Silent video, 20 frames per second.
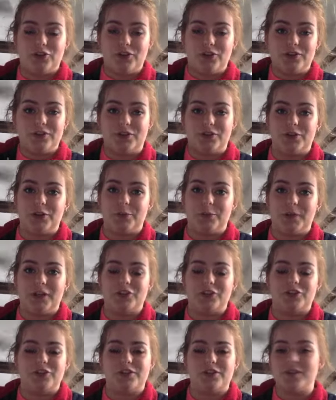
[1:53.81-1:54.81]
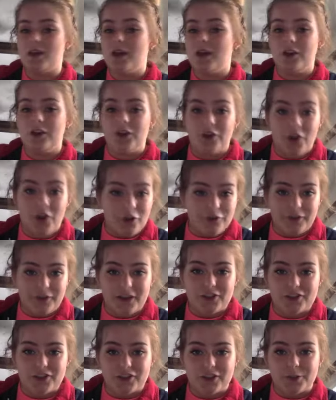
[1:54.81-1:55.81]
to show emotions through your
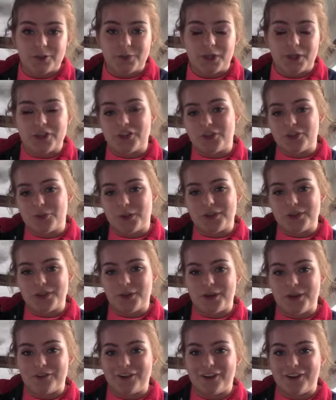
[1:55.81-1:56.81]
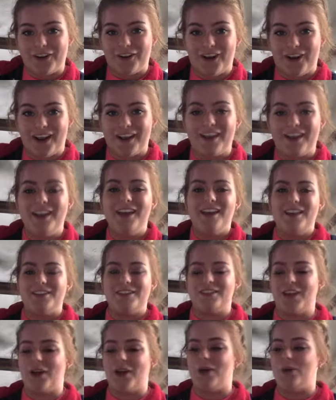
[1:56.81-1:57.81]
pictures. No facial expressions
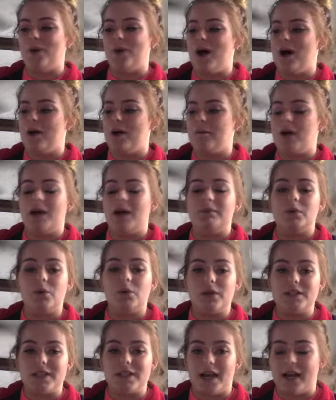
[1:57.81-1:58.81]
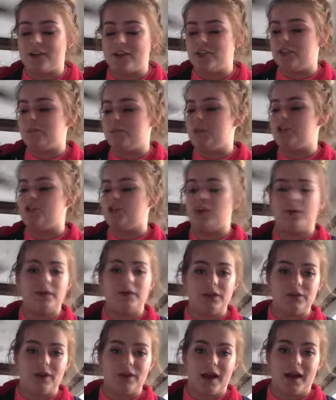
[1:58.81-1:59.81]
whatsoever, okay? So I'm
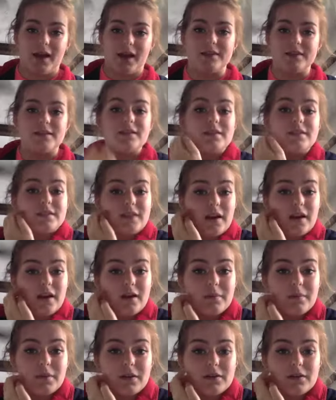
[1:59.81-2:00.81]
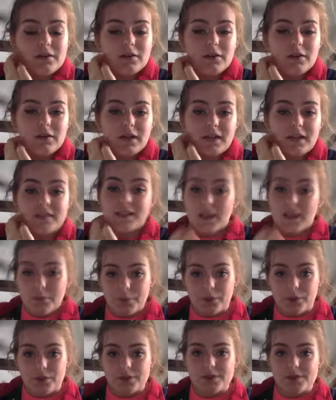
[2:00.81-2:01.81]
going to actually be showing you guys
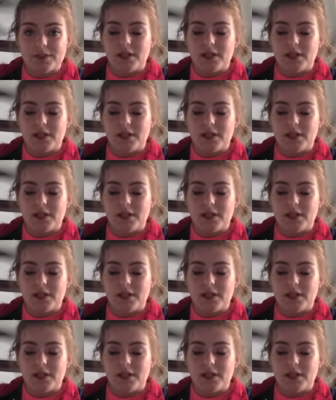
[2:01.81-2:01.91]
some